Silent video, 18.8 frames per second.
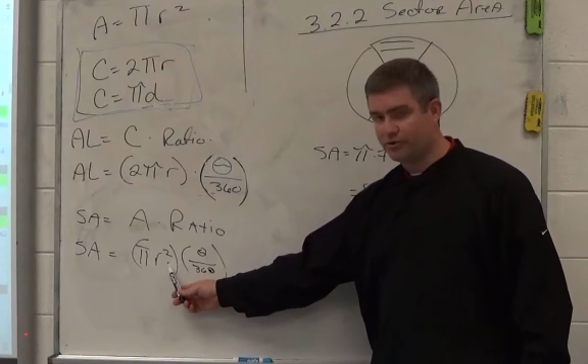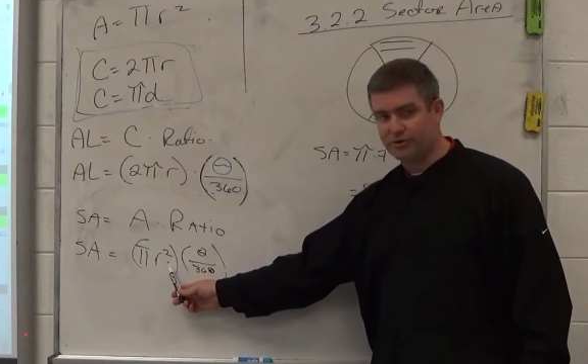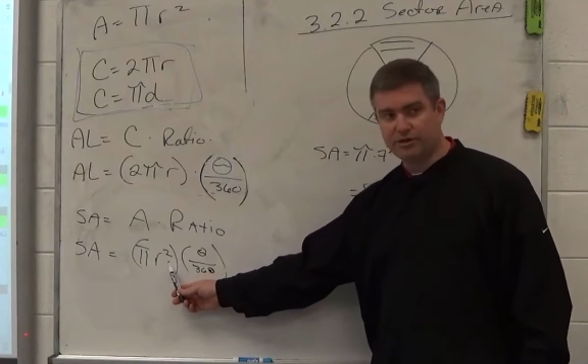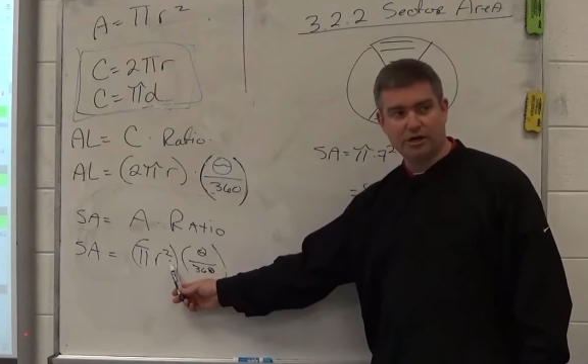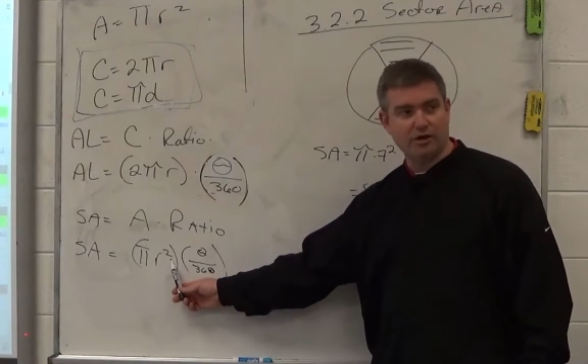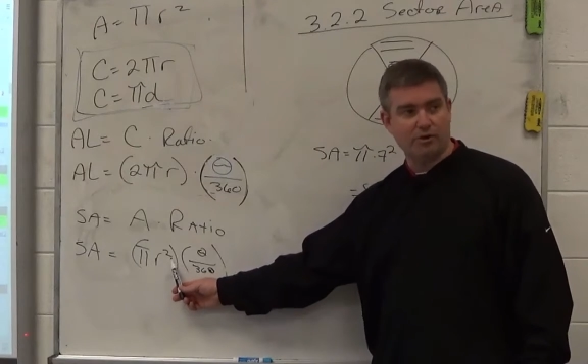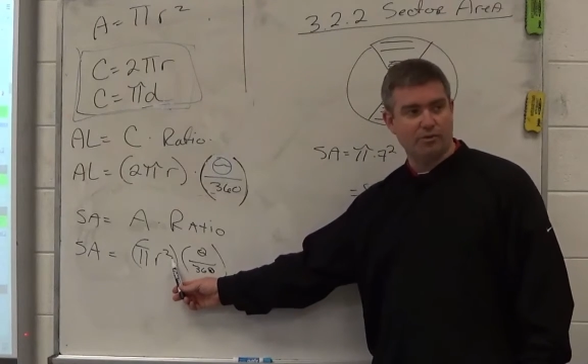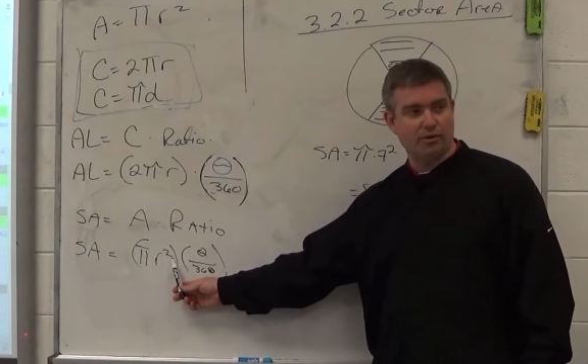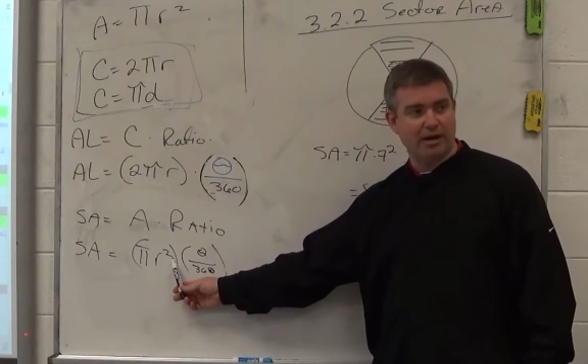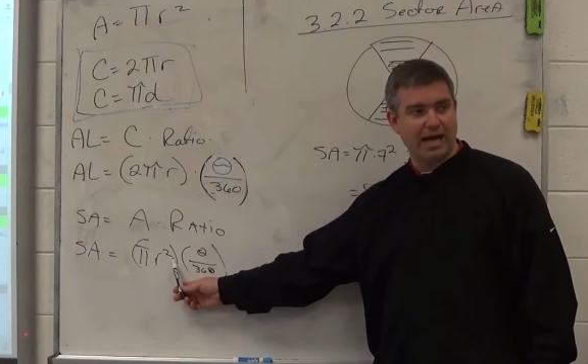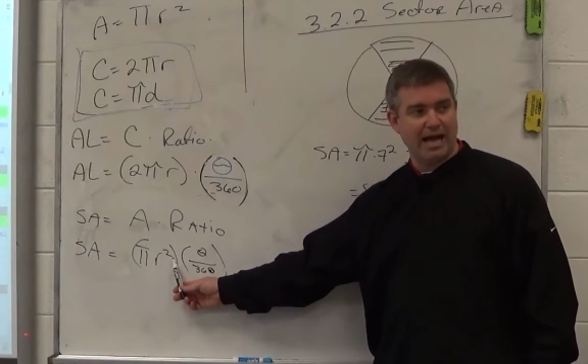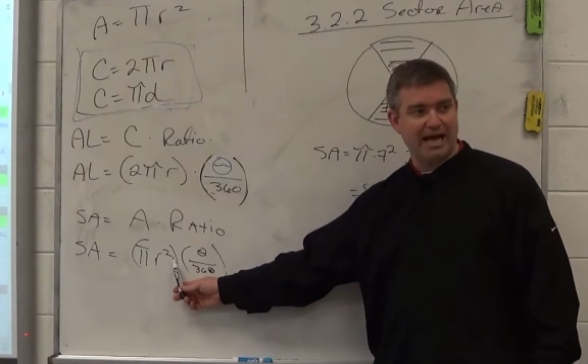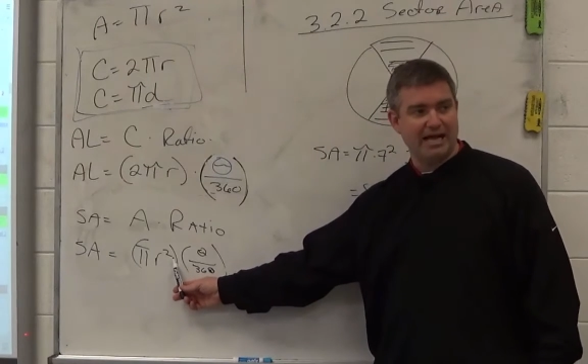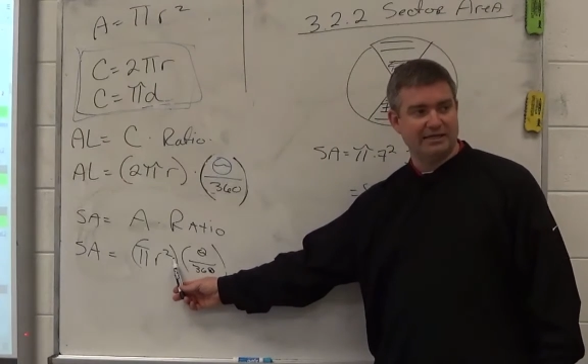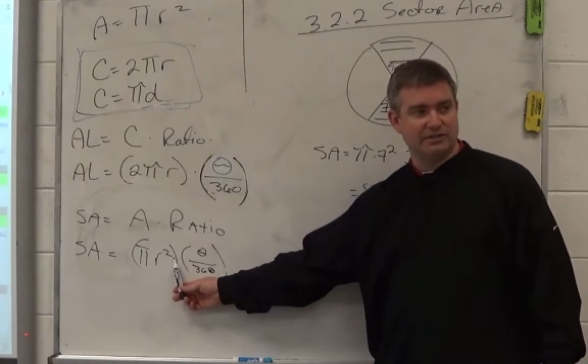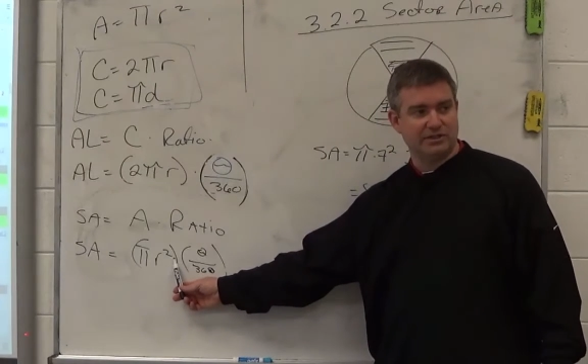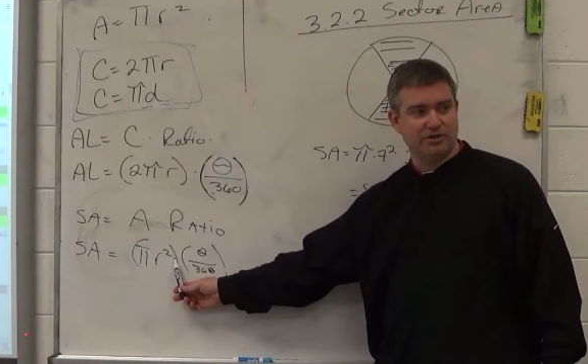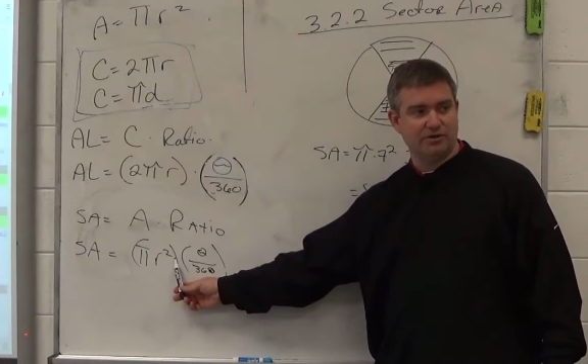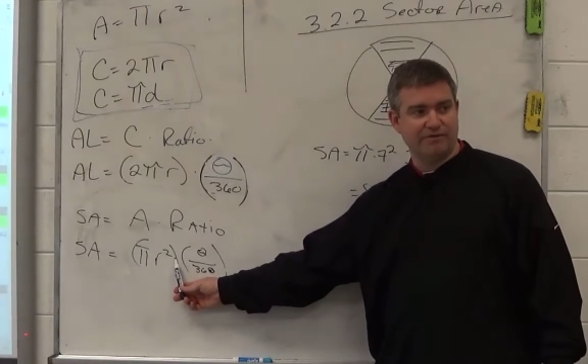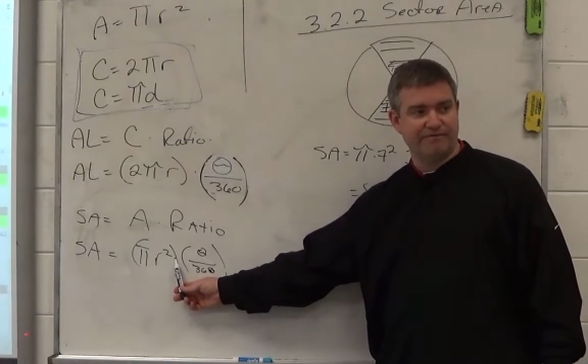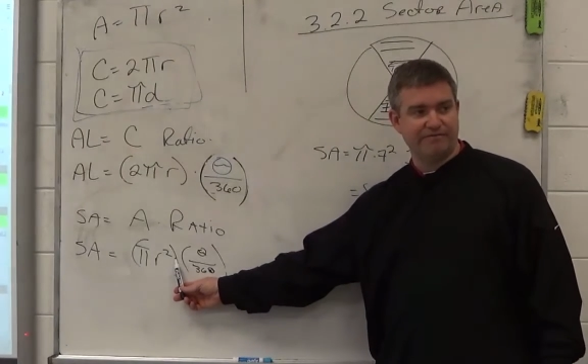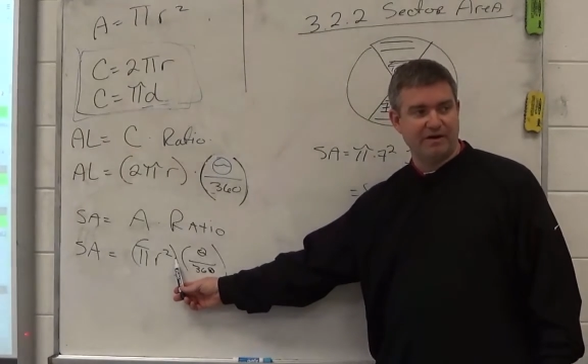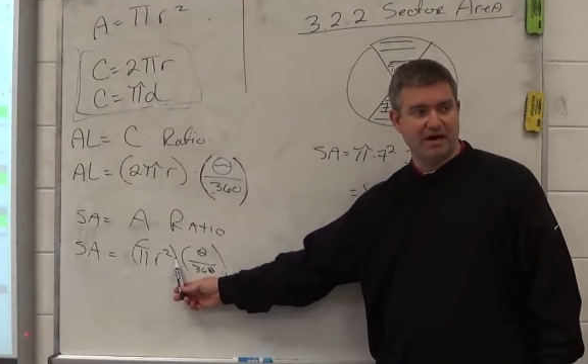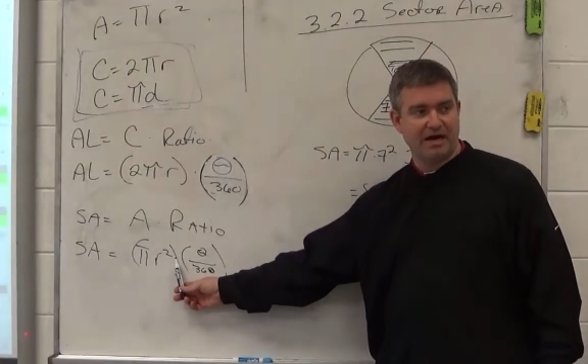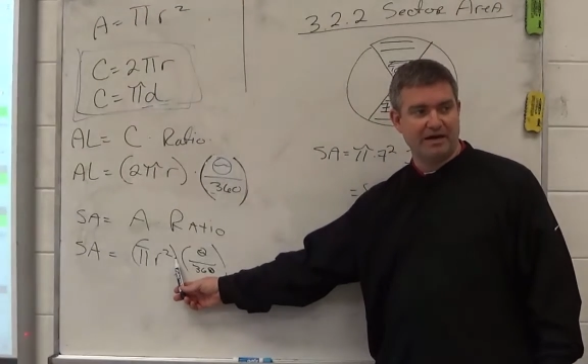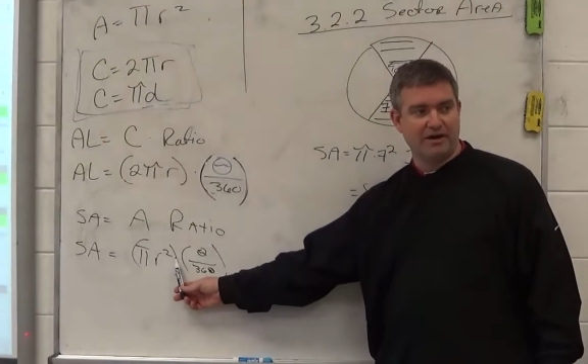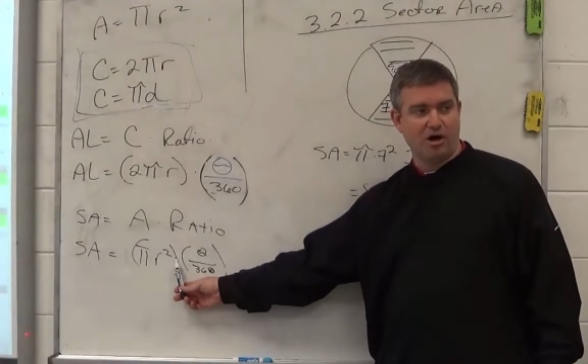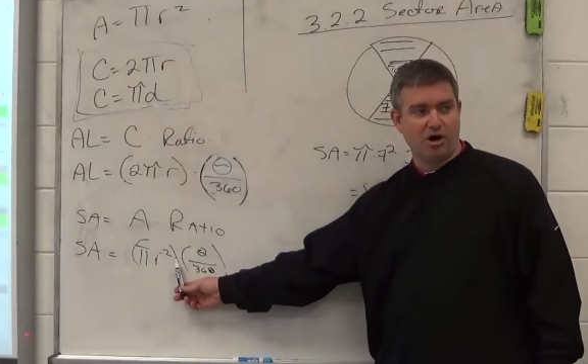though when I ask you to
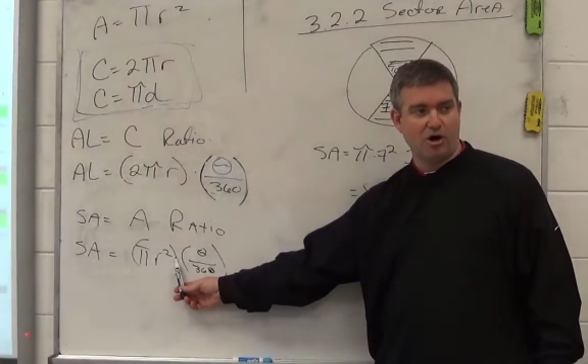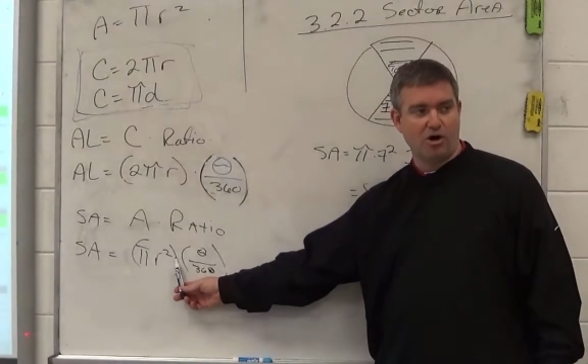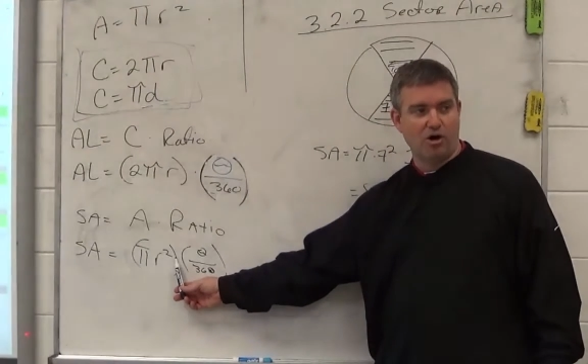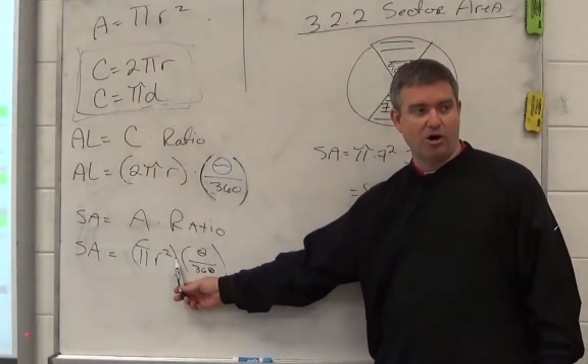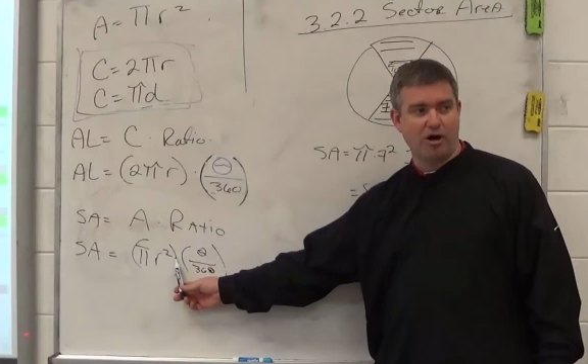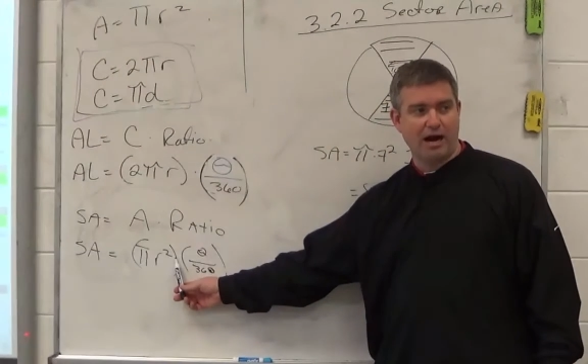find r?